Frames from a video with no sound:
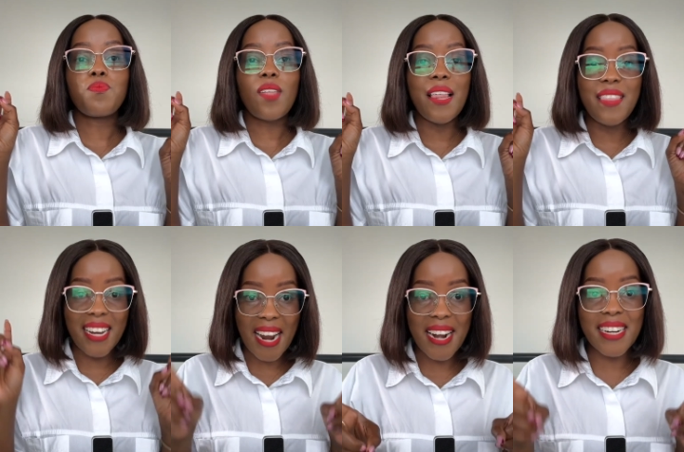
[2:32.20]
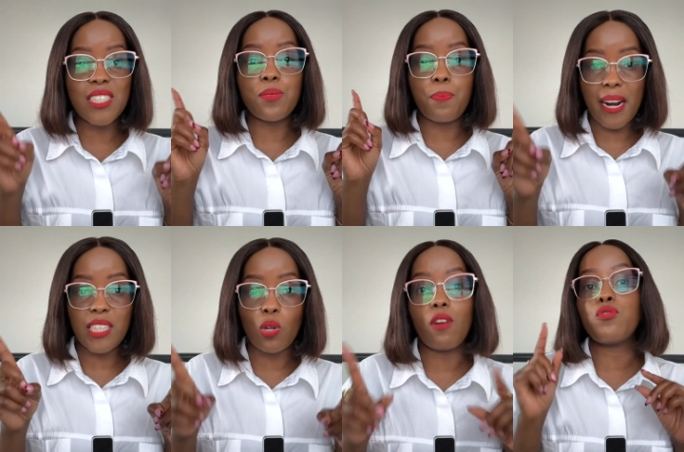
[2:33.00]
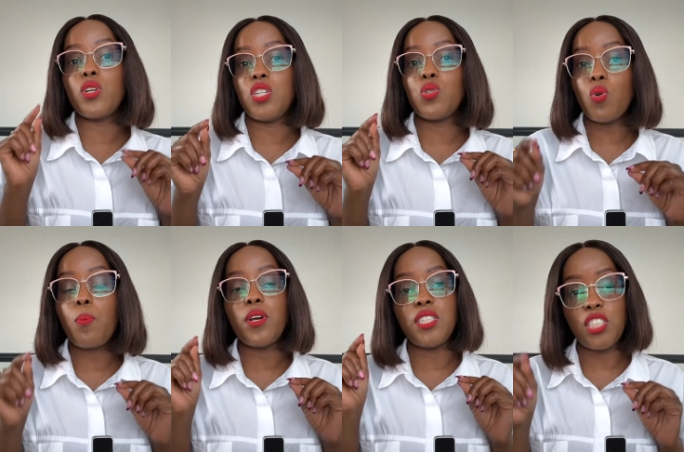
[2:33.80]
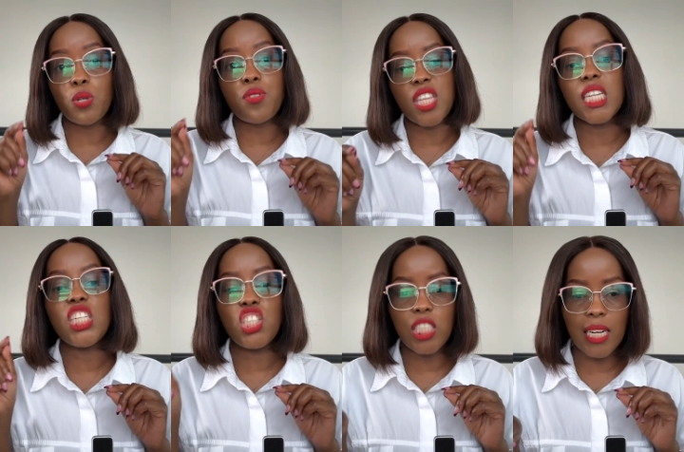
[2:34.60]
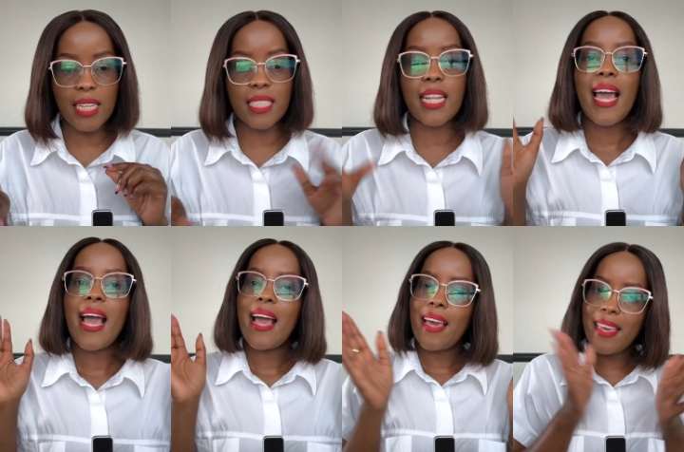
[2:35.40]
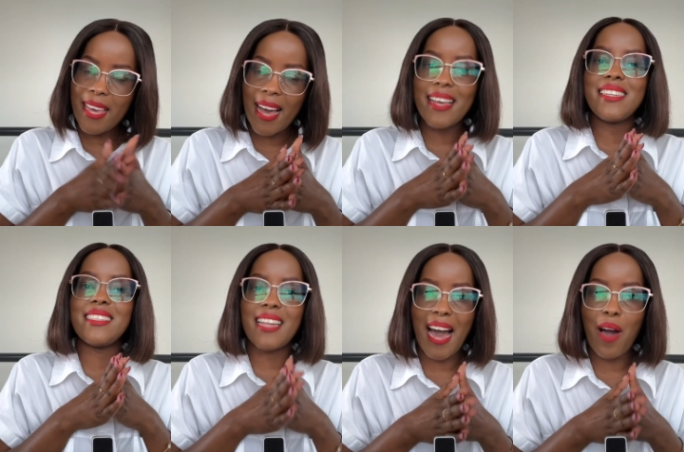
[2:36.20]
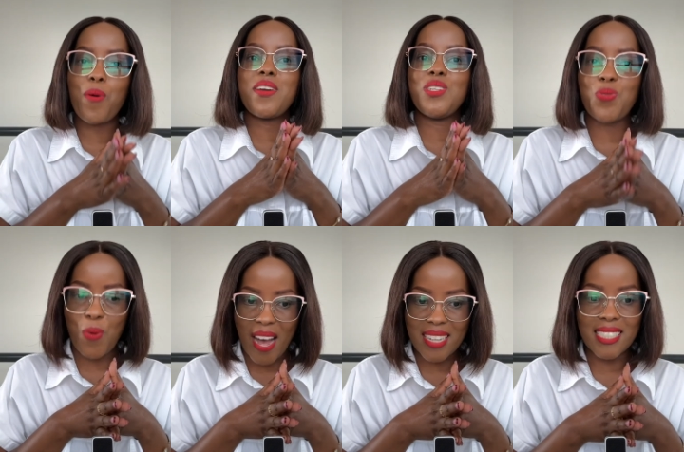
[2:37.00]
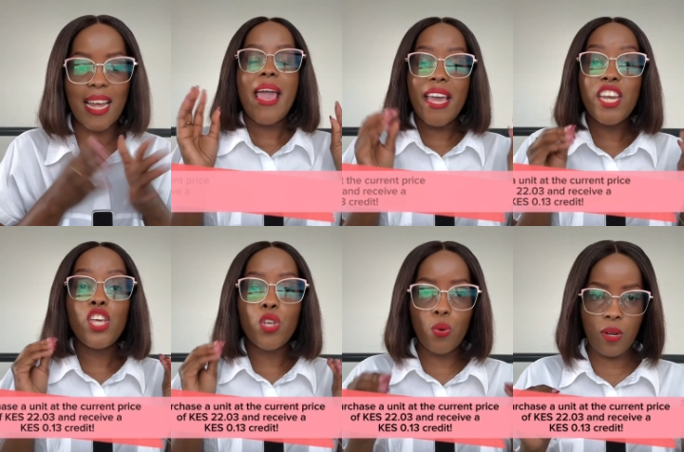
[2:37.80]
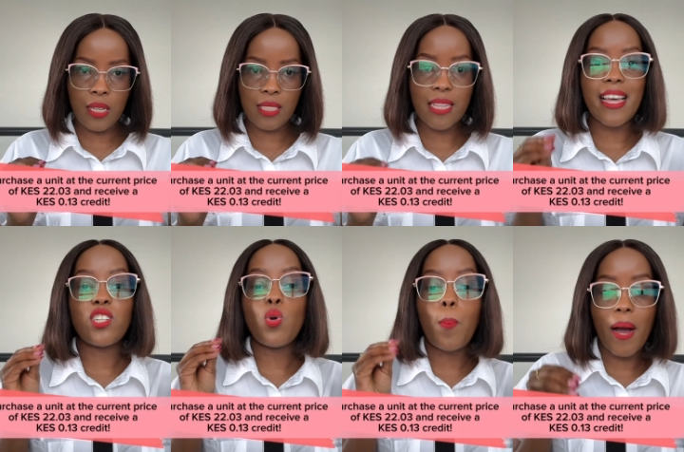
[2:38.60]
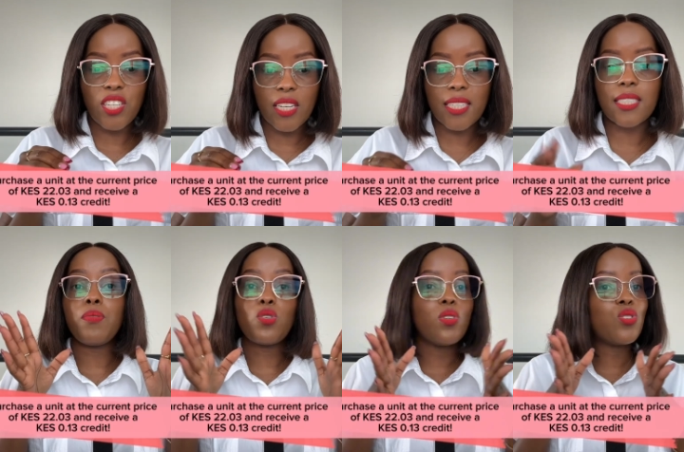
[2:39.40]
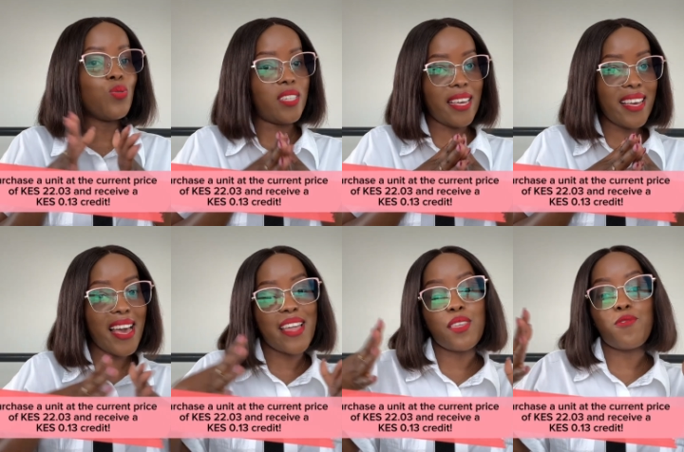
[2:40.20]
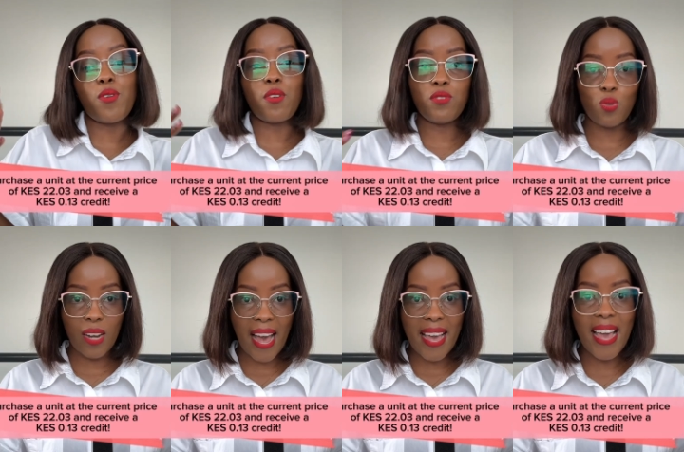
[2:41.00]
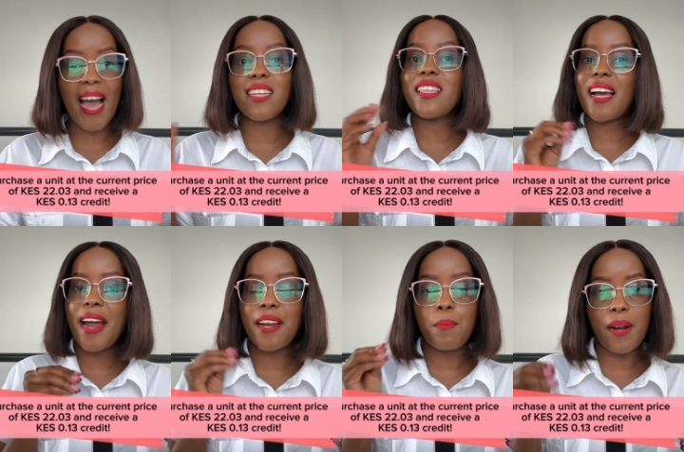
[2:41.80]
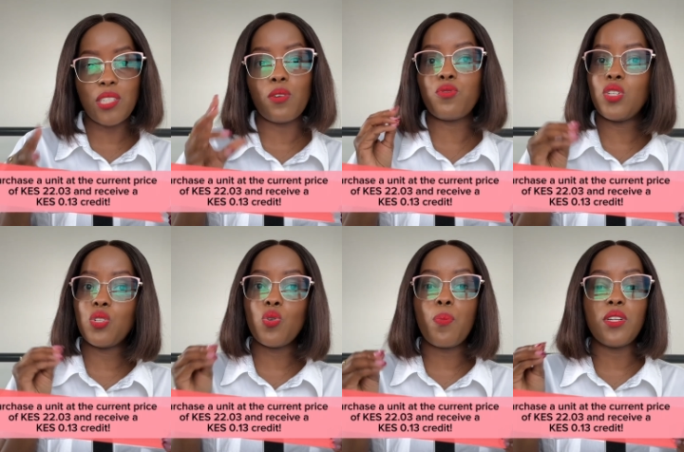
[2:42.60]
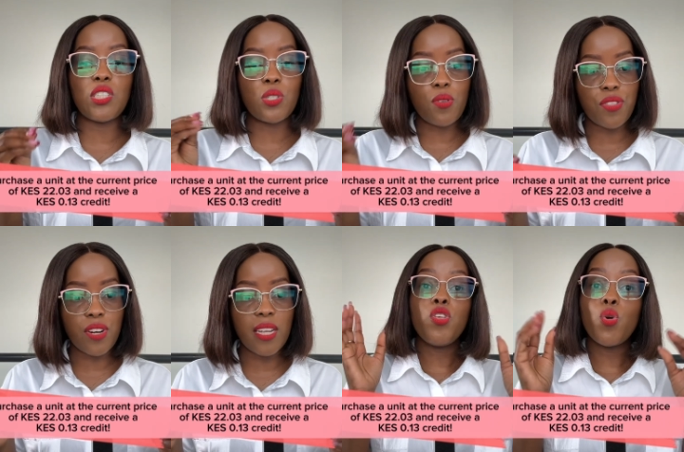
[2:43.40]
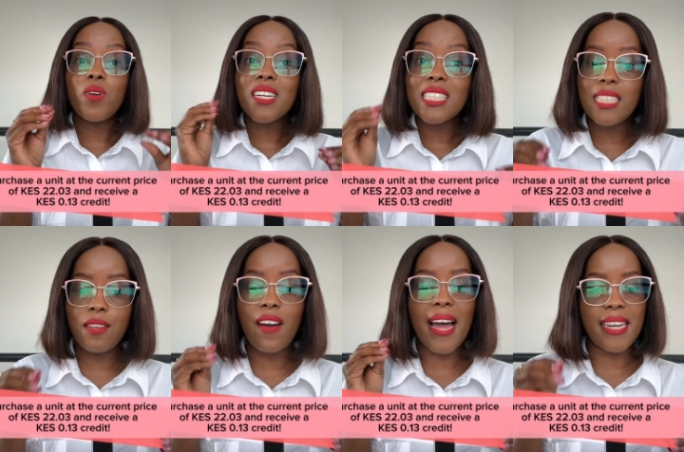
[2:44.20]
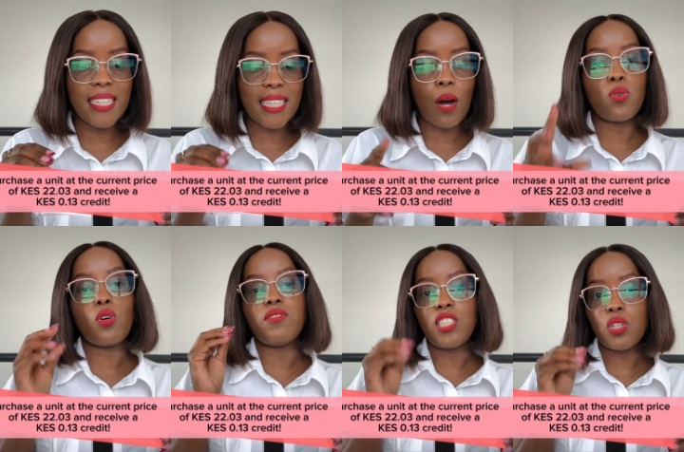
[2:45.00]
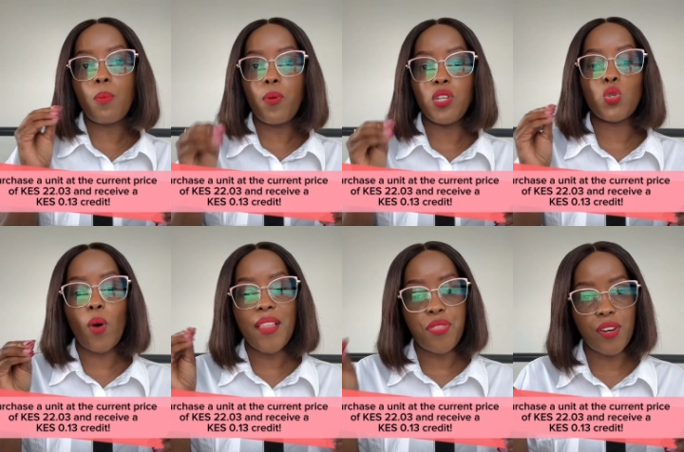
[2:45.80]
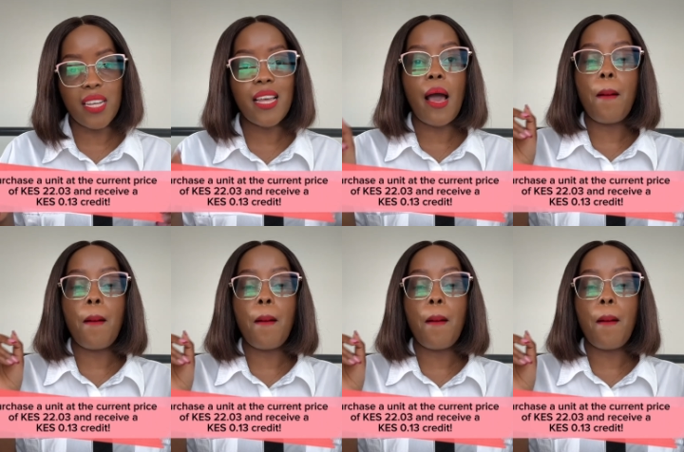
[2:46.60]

the current price of 22.03 shillings. Here is how it works. Any units that you purchase between today and the 4th of July at the current price of 22.03, you will receive a discount of 0.13